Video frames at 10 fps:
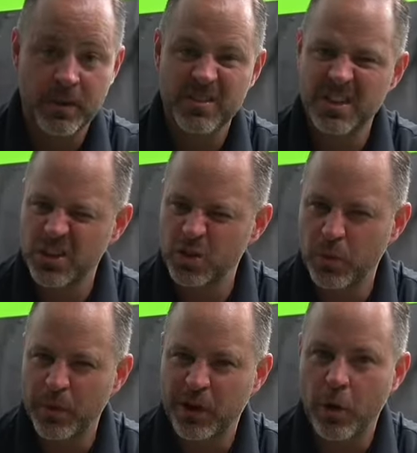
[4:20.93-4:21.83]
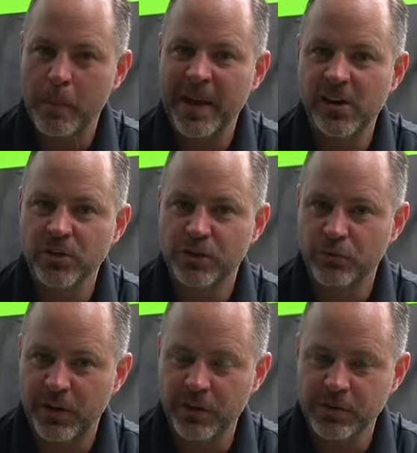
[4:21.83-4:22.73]
This is what we call pels
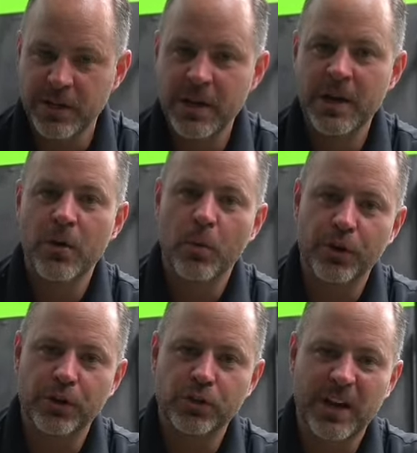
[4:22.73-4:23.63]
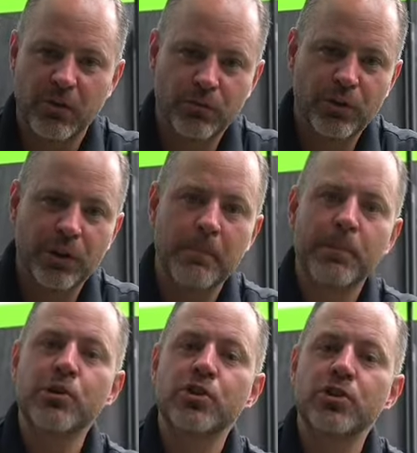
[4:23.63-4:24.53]
and rails, where you're trying to really
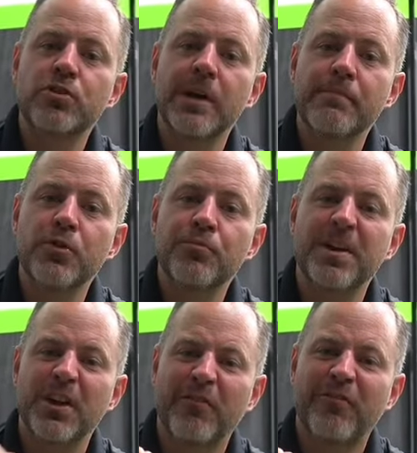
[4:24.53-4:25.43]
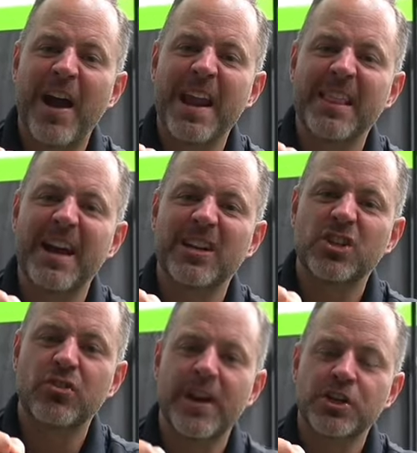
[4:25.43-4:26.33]
push into that movement. You're fighting that
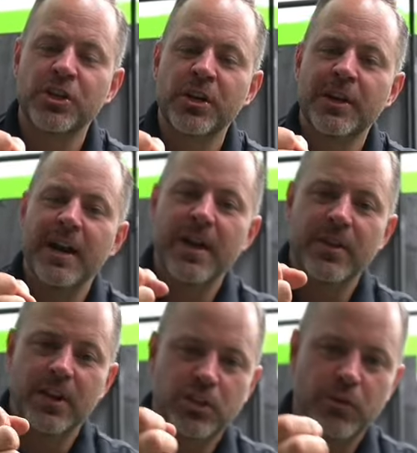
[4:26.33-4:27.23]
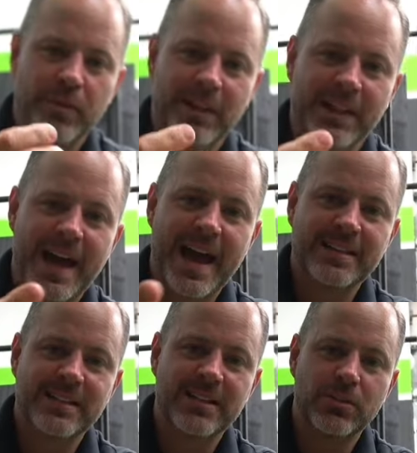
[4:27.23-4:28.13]
stretch and then it should
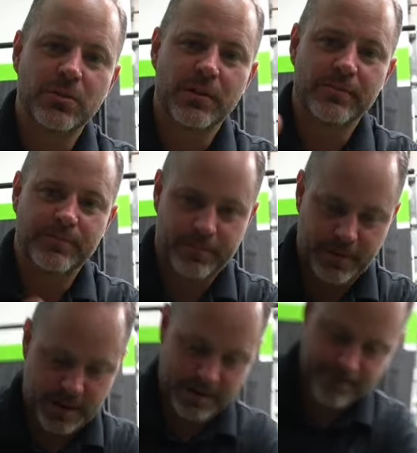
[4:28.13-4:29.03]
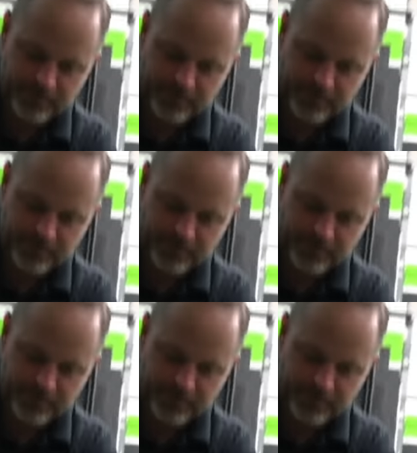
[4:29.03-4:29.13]
relax into it, okay?